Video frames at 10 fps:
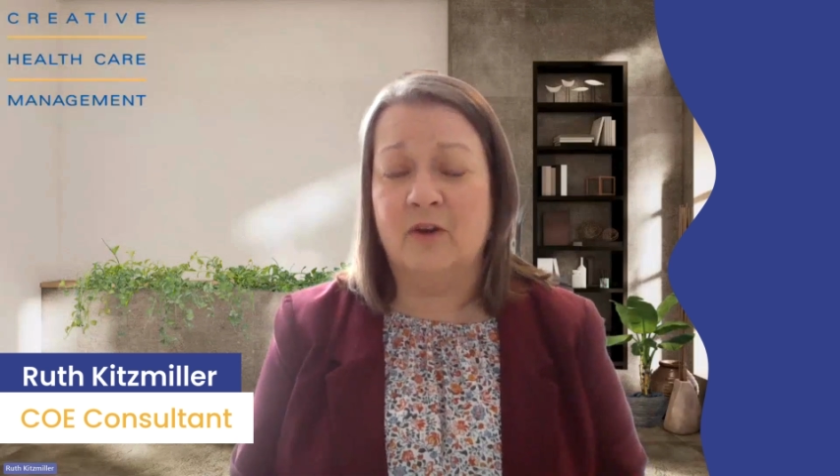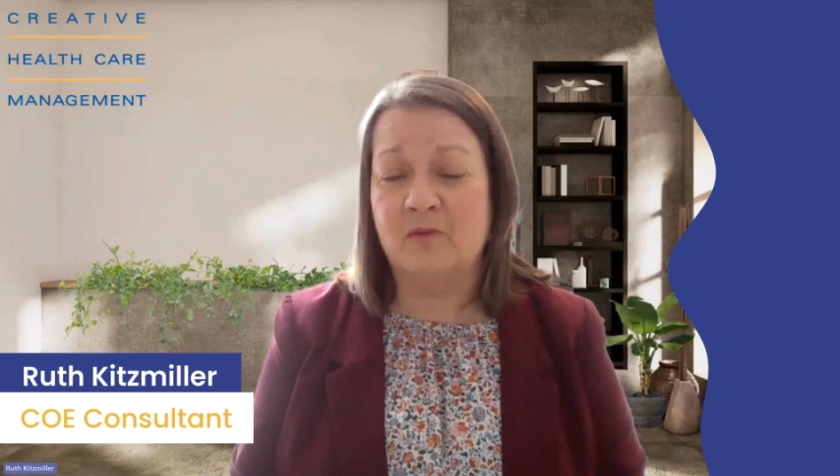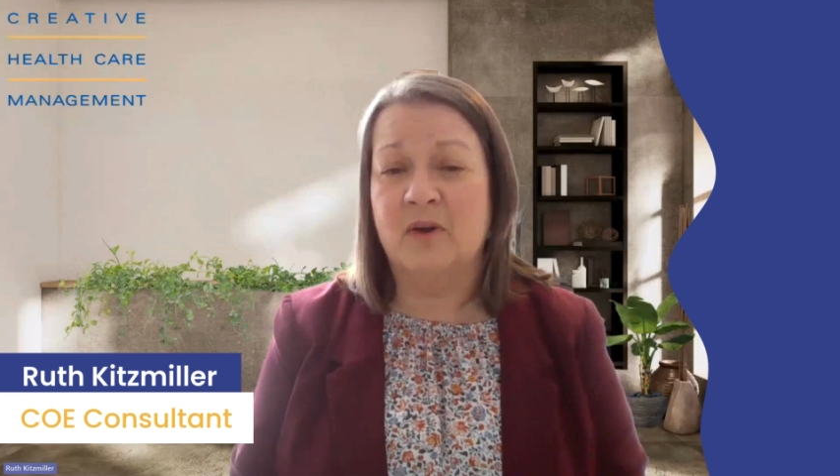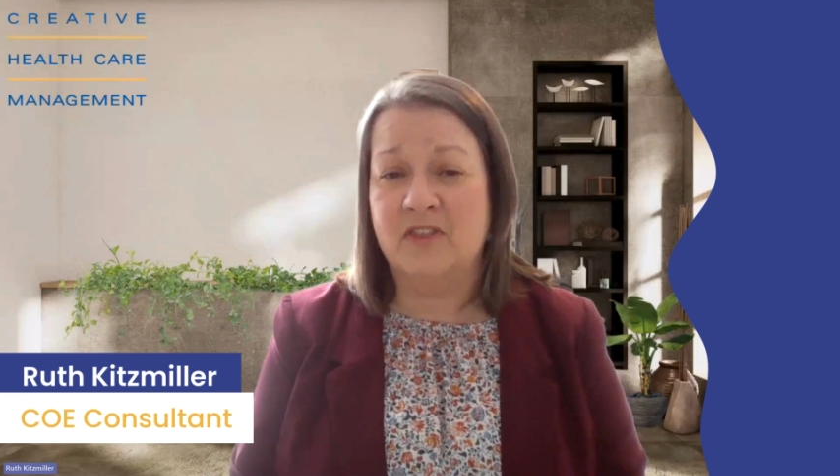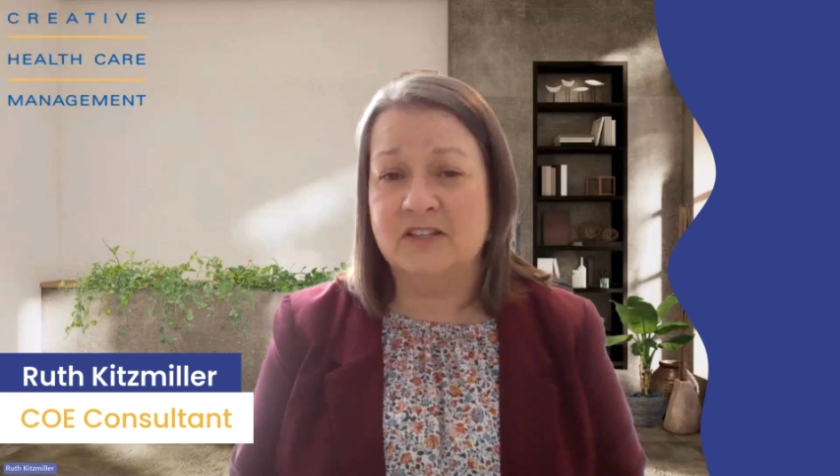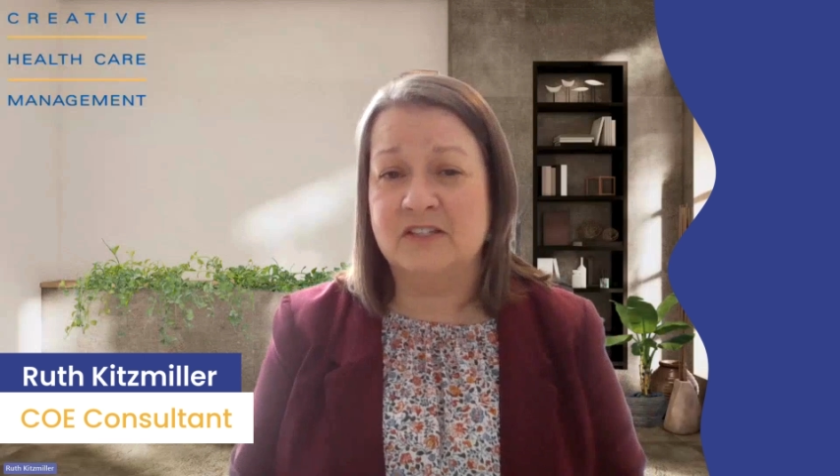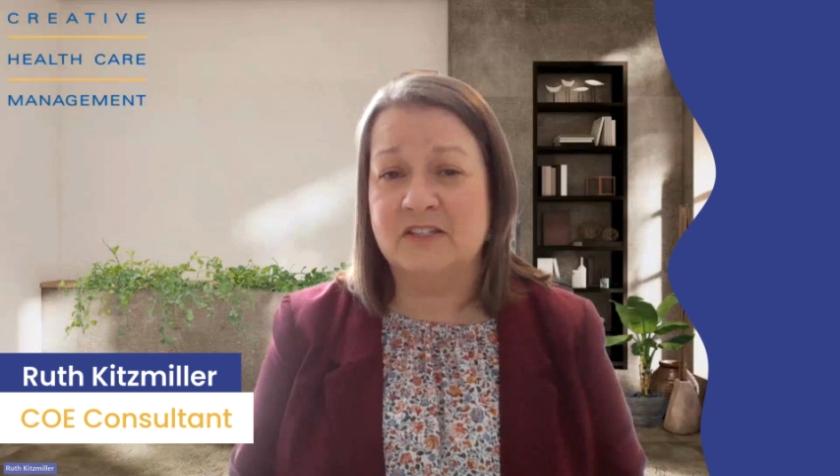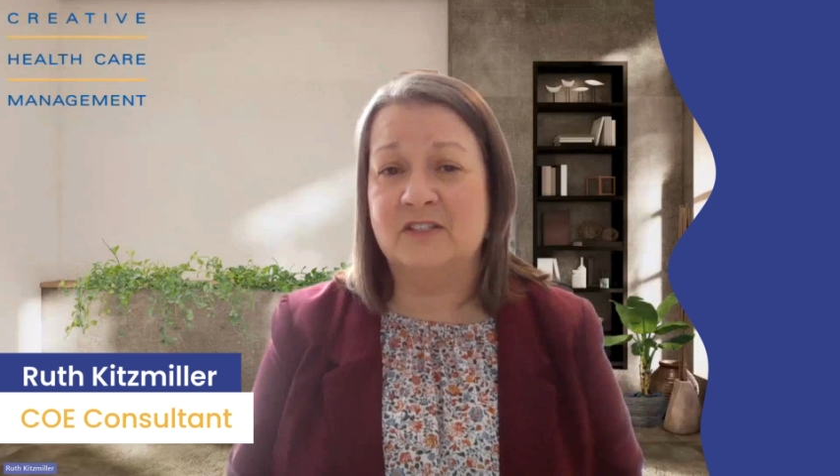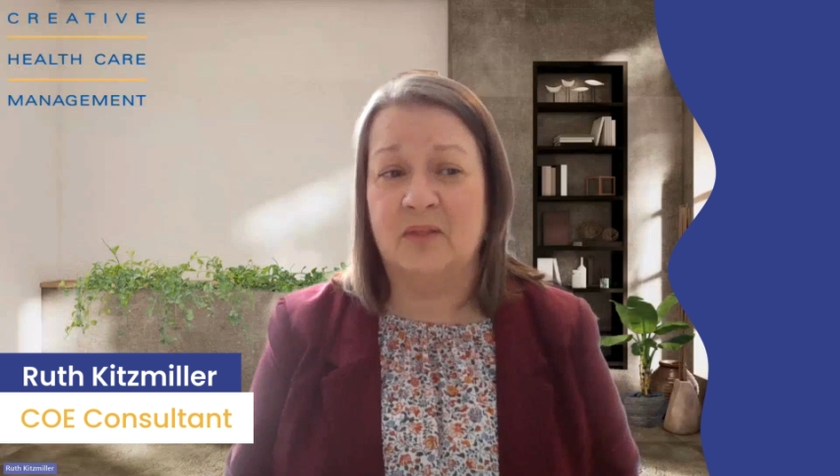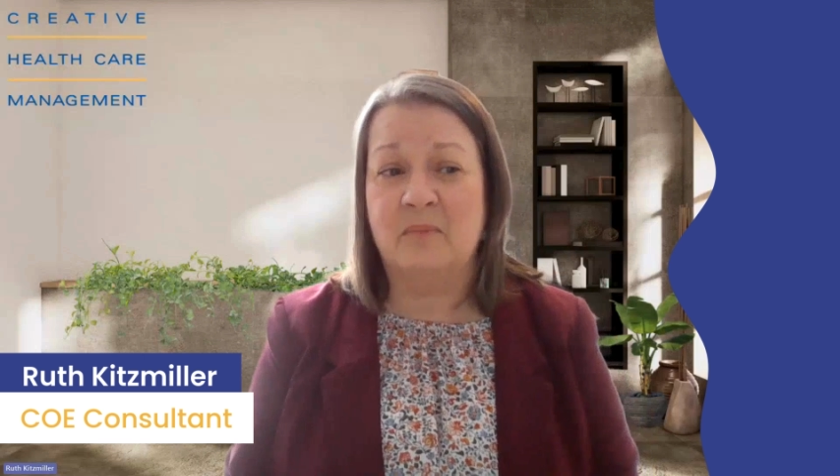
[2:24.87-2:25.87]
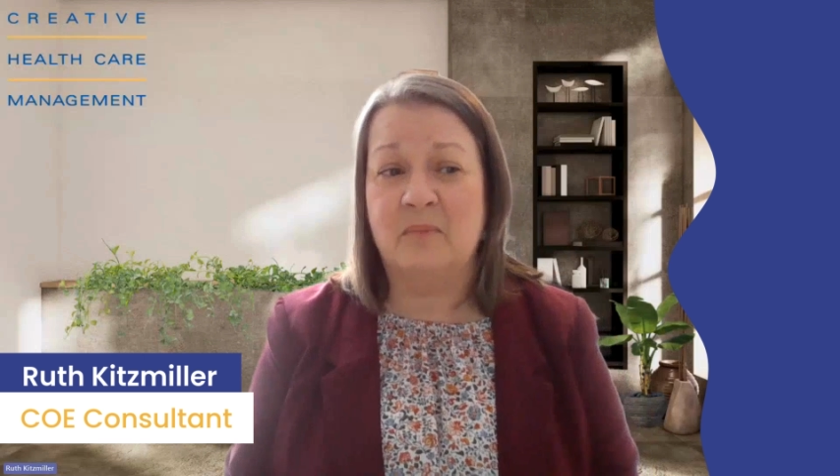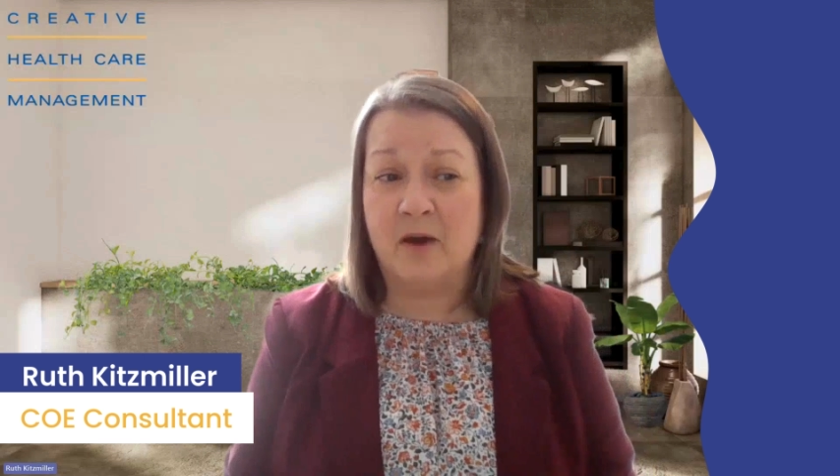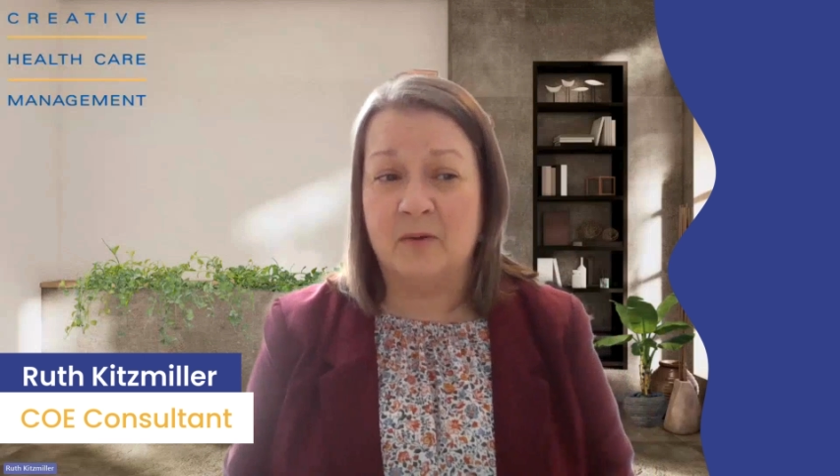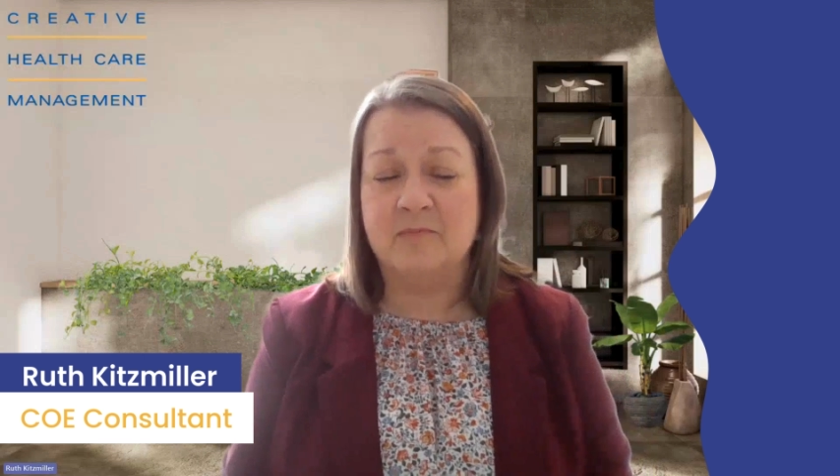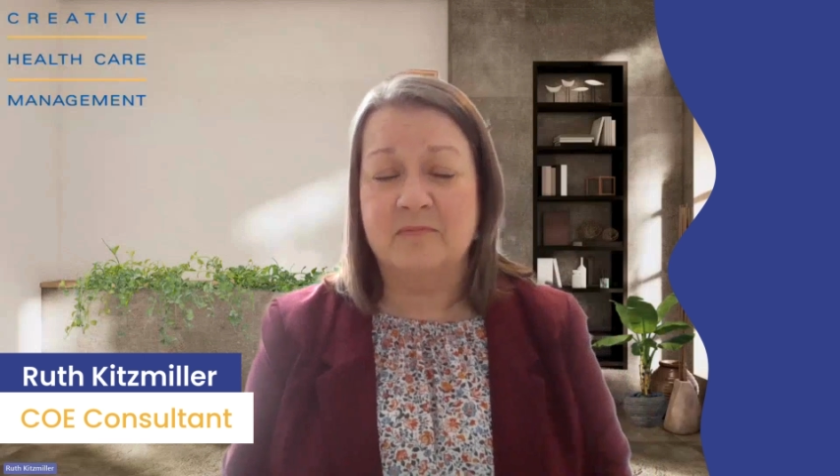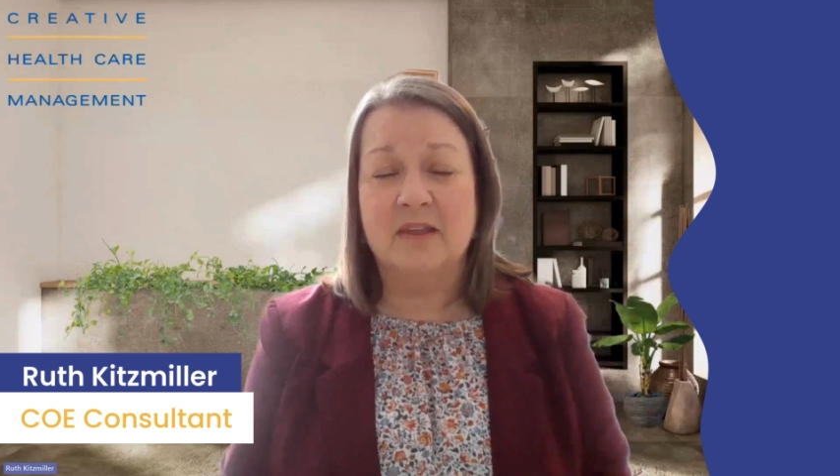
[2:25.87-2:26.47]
out what this is all about.